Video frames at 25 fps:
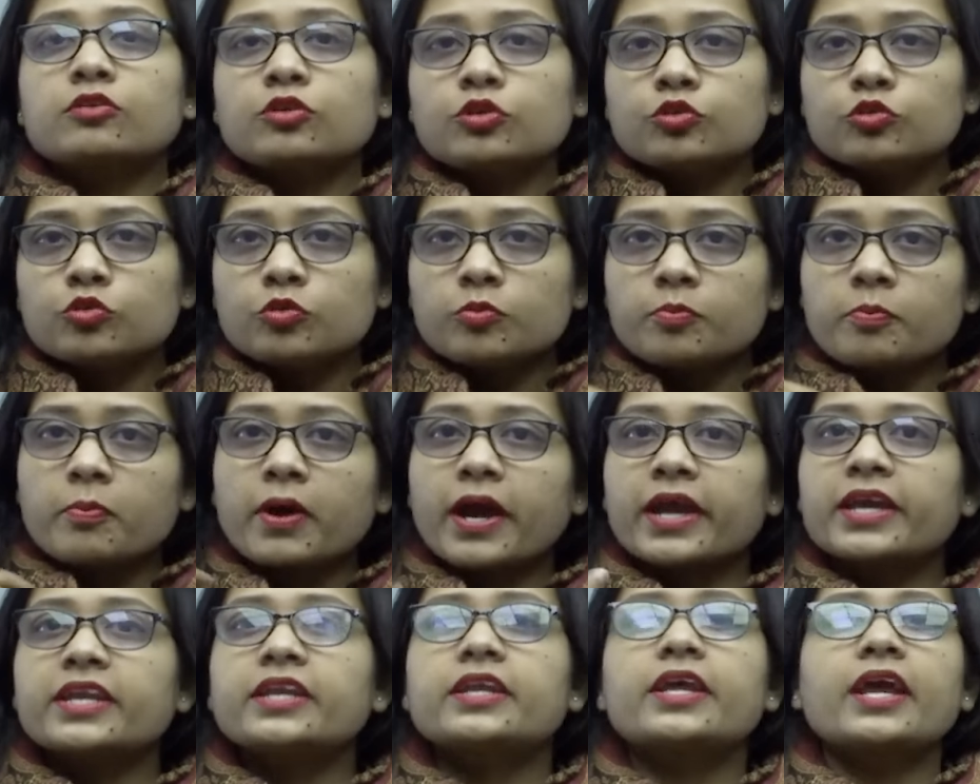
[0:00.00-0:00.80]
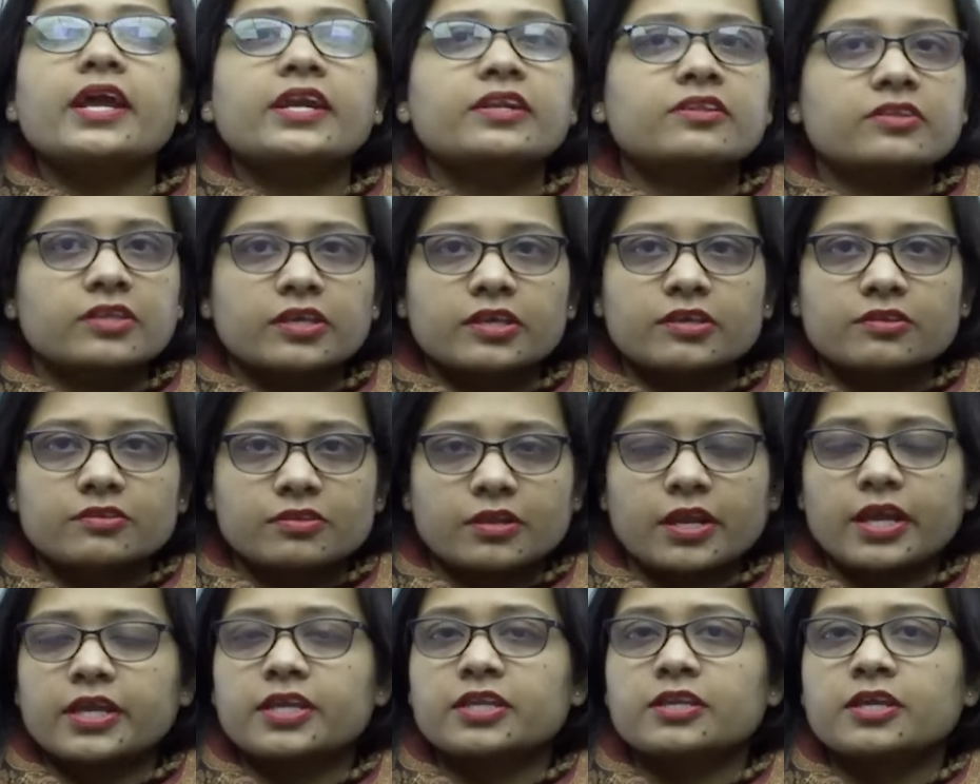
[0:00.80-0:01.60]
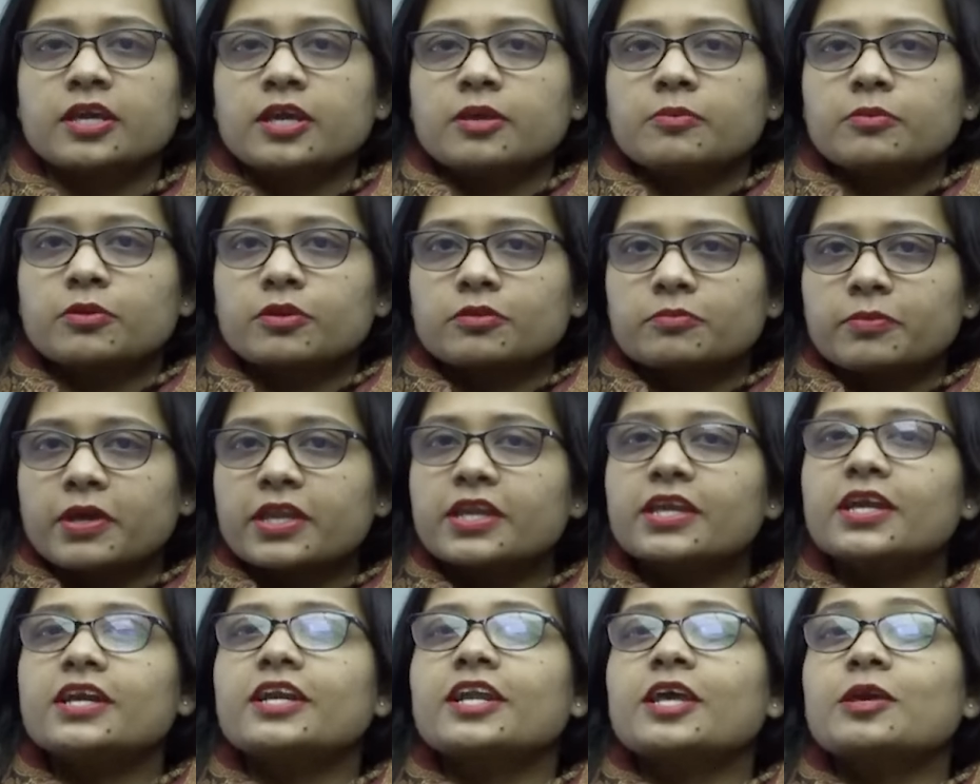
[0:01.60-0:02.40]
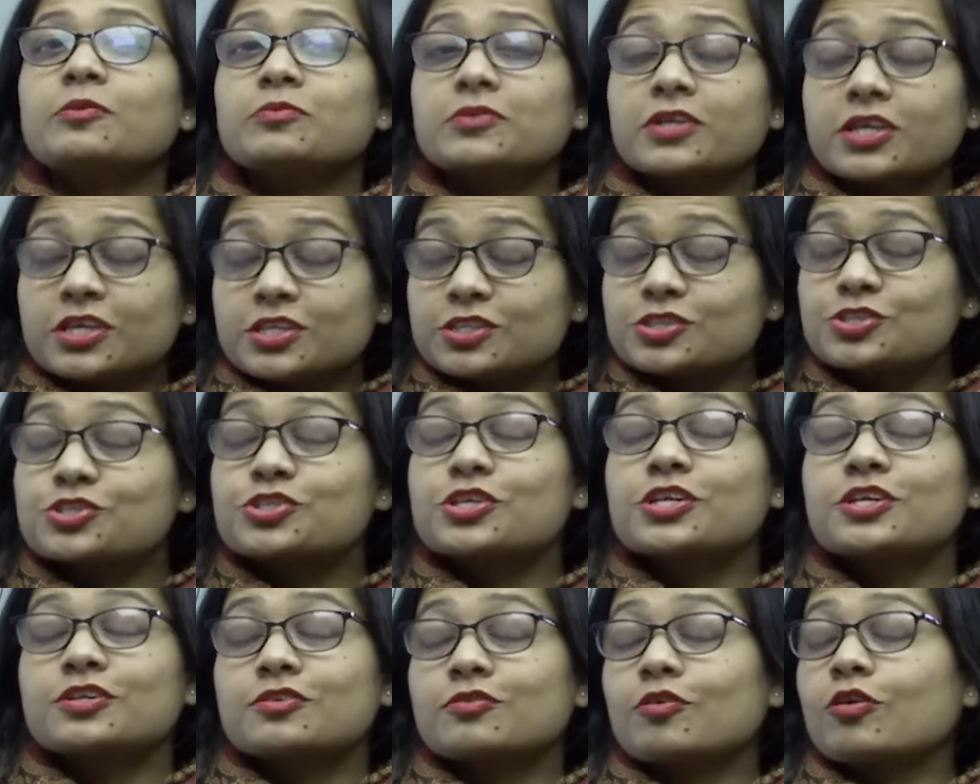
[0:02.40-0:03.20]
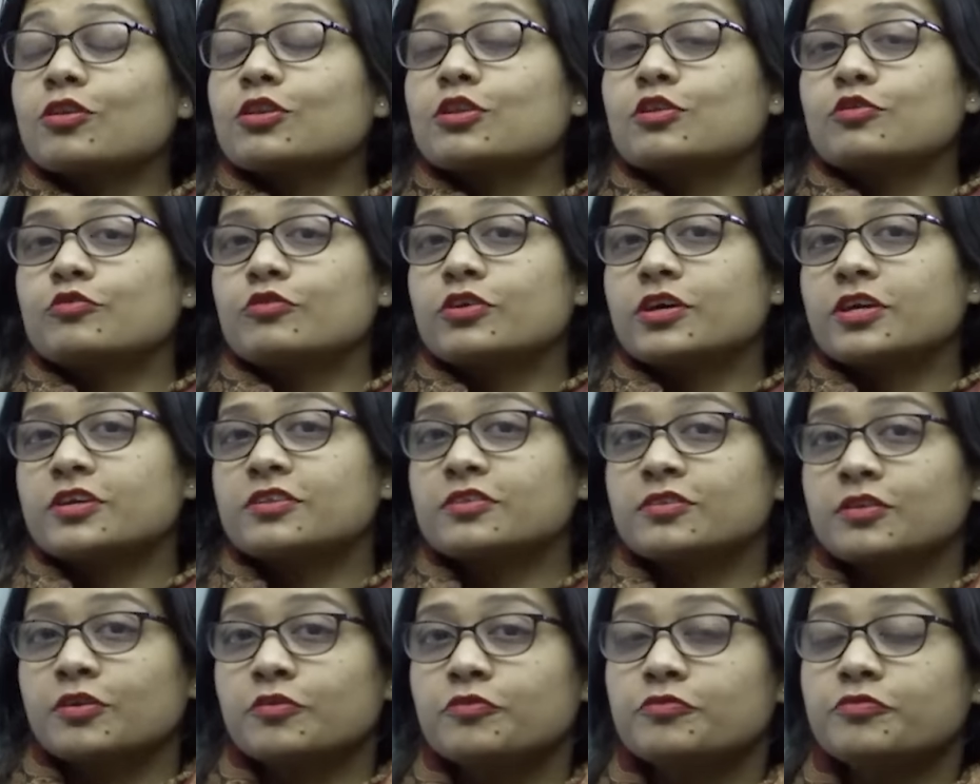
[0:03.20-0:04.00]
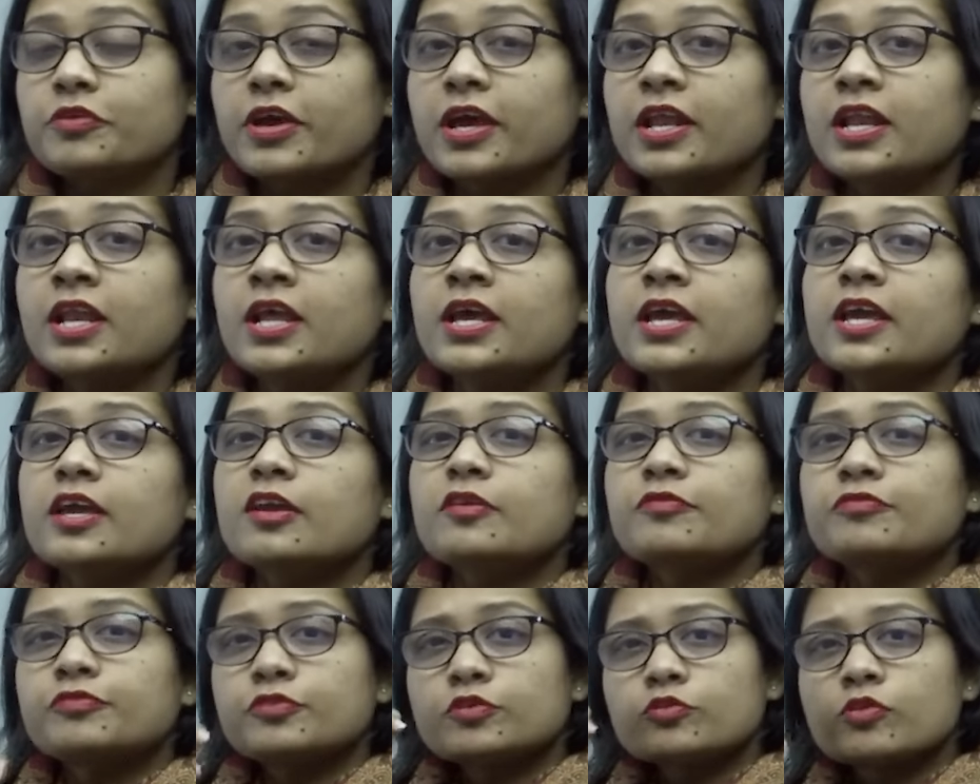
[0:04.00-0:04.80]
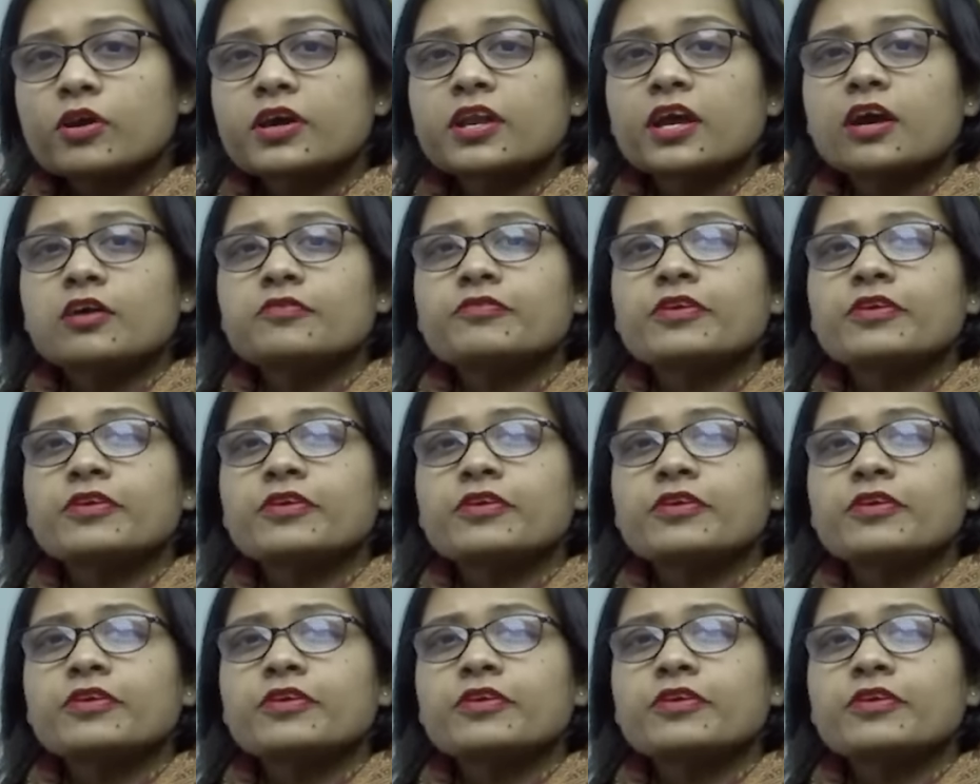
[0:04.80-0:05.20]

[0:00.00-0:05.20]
So you might get things right because many a time the instinct also works well if you are